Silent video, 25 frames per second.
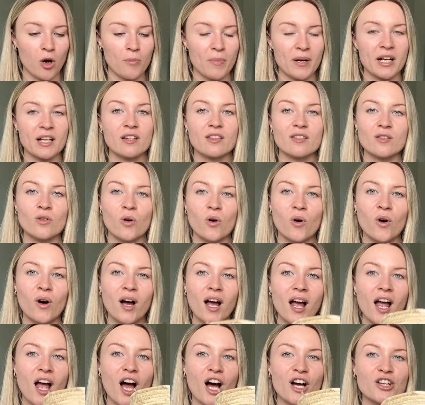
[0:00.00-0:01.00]
But I thought
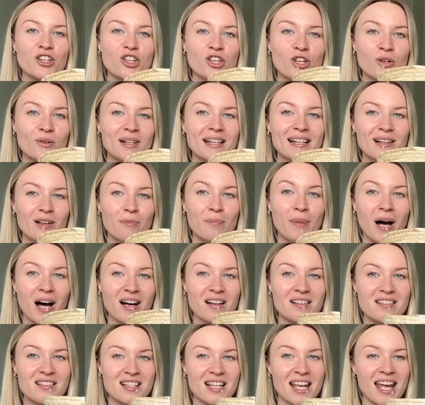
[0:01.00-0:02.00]
a cute little
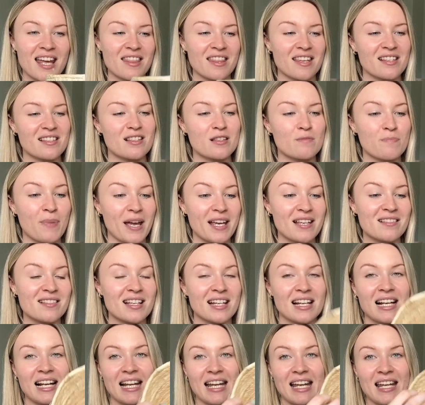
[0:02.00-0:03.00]
basket, this is
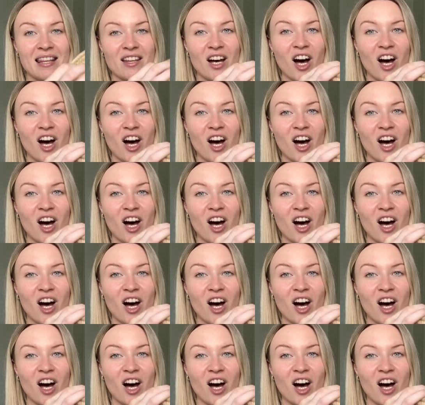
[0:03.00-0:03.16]
basically the